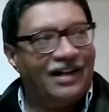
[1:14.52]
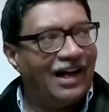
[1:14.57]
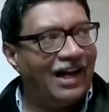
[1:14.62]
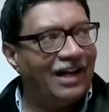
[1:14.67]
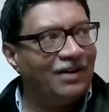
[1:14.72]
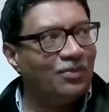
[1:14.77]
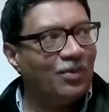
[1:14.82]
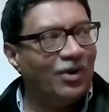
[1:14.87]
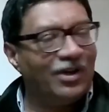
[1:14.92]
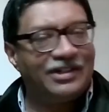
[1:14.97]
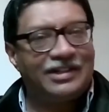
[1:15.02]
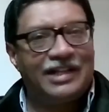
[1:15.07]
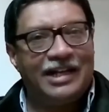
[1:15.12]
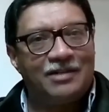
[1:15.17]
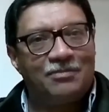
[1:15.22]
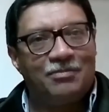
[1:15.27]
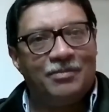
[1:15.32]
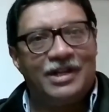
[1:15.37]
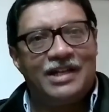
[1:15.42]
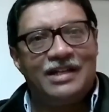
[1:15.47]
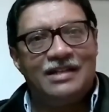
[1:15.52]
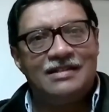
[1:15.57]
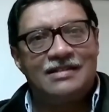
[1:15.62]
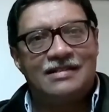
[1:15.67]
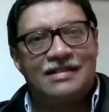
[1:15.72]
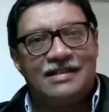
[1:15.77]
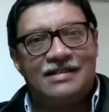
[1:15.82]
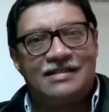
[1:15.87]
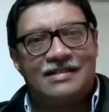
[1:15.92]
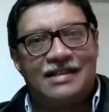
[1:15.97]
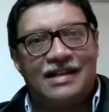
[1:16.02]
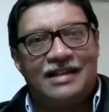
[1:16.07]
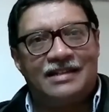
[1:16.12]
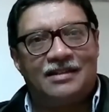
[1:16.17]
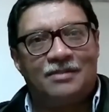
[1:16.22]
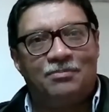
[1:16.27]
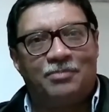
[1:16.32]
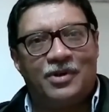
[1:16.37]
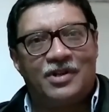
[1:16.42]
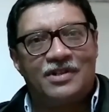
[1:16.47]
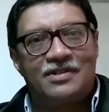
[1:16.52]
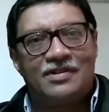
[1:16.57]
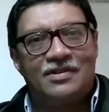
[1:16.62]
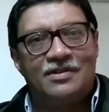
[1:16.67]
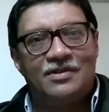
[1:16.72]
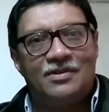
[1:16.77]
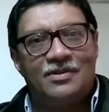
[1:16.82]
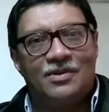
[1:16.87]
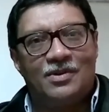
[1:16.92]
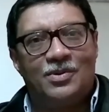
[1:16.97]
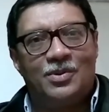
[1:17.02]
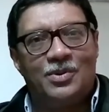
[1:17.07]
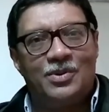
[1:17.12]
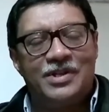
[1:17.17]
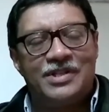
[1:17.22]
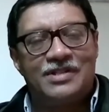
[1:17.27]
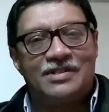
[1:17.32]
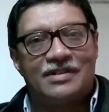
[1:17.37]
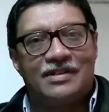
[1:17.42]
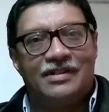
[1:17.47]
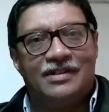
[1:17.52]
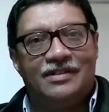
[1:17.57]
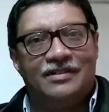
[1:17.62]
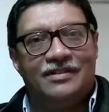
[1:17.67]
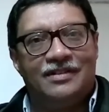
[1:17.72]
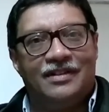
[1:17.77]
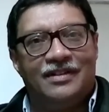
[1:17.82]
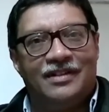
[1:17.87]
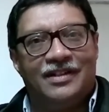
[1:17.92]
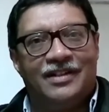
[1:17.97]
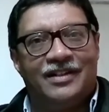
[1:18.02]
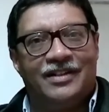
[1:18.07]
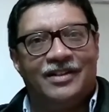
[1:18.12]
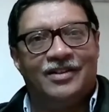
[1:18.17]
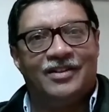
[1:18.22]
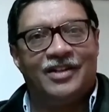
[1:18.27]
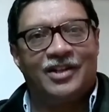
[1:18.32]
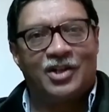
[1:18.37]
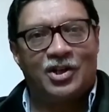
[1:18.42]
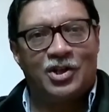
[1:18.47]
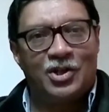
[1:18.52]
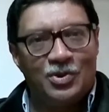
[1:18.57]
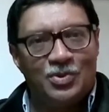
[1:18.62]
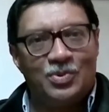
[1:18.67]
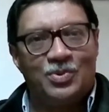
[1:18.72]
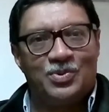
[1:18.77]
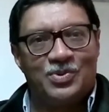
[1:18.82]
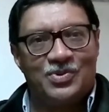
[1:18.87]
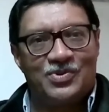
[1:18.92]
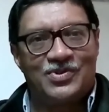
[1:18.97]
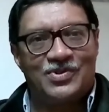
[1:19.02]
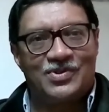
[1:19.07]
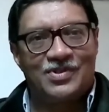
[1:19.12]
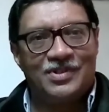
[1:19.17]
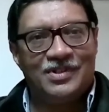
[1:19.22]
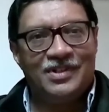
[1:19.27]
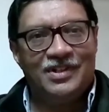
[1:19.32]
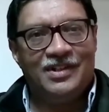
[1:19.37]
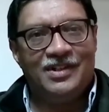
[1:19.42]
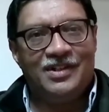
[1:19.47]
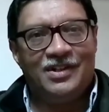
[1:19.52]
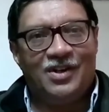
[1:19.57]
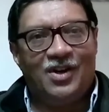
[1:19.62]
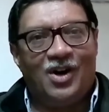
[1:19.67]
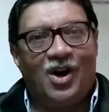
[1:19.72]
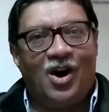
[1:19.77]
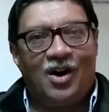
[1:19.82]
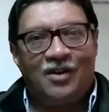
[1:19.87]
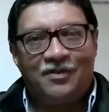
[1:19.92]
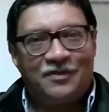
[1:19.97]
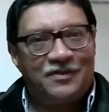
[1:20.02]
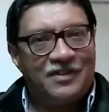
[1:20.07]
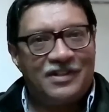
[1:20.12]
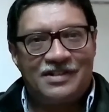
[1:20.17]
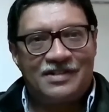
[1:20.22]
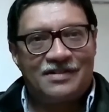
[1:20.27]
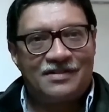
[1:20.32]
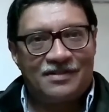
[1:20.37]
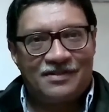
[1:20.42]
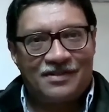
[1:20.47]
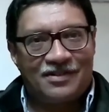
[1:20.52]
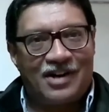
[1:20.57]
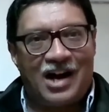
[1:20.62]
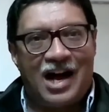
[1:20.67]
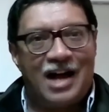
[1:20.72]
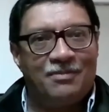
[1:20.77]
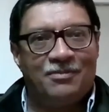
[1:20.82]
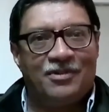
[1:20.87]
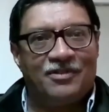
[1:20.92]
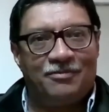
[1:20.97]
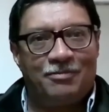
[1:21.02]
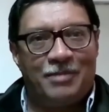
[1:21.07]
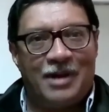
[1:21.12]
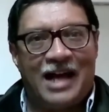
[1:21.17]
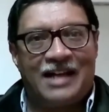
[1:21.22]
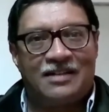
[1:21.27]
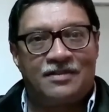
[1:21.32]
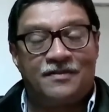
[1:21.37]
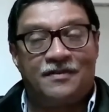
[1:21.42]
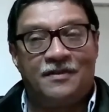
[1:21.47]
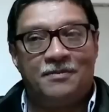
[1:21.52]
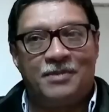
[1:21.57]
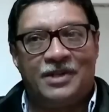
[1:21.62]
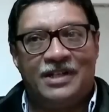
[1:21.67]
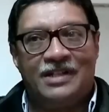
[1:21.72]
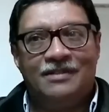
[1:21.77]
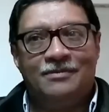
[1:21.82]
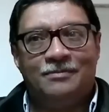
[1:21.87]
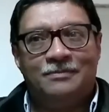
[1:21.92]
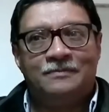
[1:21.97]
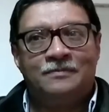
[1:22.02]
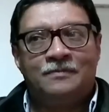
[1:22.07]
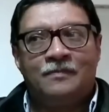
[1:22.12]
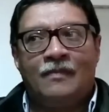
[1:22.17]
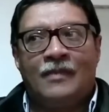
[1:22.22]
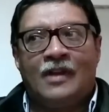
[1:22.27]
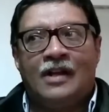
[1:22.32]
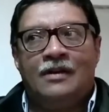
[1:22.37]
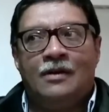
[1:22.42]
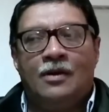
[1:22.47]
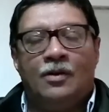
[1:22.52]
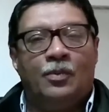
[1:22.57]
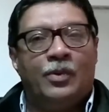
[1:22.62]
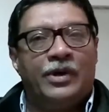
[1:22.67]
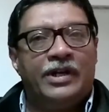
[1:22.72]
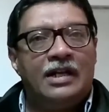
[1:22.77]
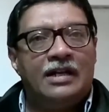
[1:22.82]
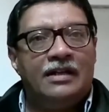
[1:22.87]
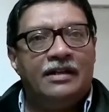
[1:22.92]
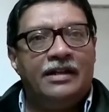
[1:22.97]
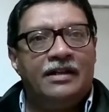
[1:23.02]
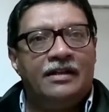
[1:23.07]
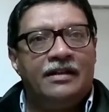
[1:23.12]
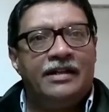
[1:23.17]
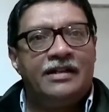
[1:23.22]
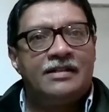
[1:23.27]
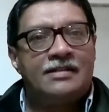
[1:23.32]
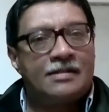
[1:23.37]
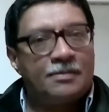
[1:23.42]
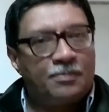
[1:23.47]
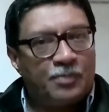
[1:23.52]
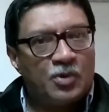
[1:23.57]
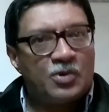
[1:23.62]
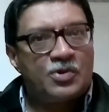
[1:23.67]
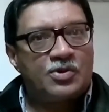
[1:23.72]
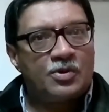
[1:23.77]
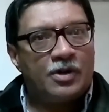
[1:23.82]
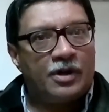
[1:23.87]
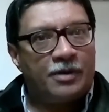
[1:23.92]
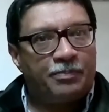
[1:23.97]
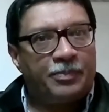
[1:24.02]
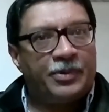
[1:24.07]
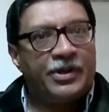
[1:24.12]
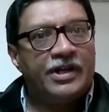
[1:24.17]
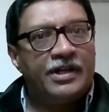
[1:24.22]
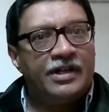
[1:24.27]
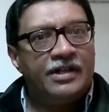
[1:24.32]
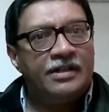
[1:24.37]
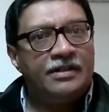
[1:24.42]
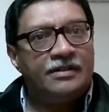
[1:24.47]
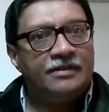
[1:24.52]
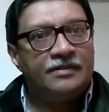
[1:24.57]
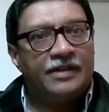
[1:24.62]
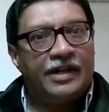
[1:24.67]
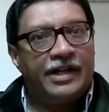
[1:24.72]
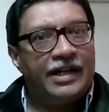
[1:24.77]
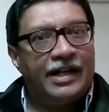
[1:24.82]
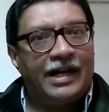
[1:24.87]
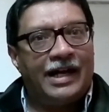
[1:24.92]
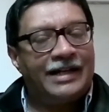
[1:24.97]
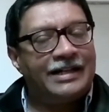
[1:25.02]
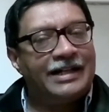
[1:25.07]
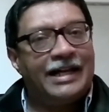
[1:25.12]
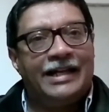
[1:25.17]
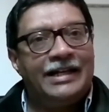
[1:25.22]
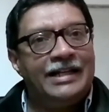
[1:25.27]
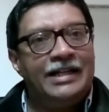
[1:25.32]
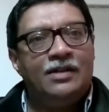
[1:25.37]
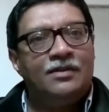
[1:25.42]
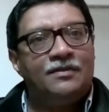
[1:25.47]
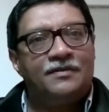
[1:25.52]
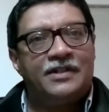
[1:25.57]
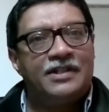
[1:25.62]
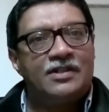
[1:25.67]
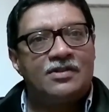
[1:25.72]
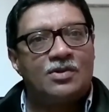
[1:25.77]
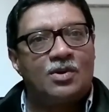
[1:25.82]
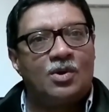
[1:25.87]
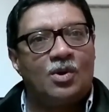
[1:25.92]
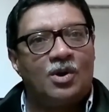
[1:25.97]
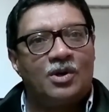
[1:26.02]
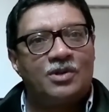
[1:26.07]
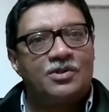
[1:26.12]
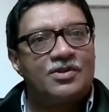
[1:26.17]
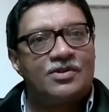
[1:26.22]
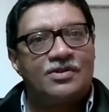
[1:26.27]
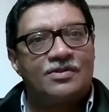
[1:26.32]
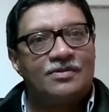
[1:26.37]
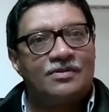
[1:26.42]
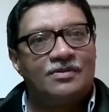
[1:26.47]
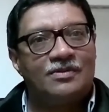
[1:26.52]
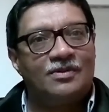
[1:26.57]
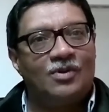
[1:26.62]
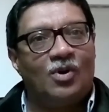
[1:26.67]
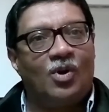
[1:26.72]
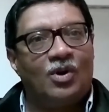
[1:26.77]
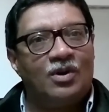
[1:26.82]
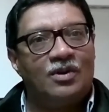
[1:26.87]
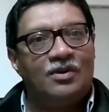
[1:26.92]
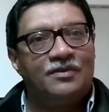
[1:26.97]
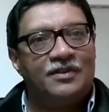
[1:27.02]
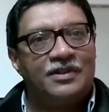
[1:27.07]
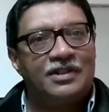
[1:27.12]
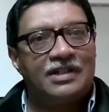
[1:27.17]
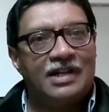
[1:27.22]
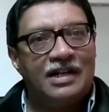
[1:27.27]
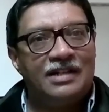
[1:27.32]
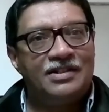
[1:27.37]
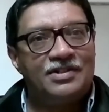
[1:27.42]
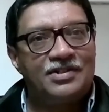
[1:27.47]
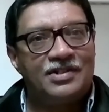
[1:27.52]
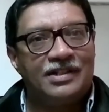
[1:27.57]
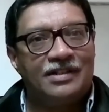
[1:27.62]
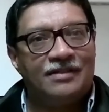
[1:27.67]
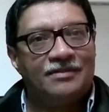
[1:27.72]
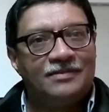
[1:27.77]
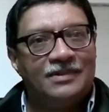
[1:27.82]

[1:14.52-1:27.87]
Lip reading: And what that means is that the person who is accused of this crime of blasphemy is supposed to appear at any of these courts all over the country.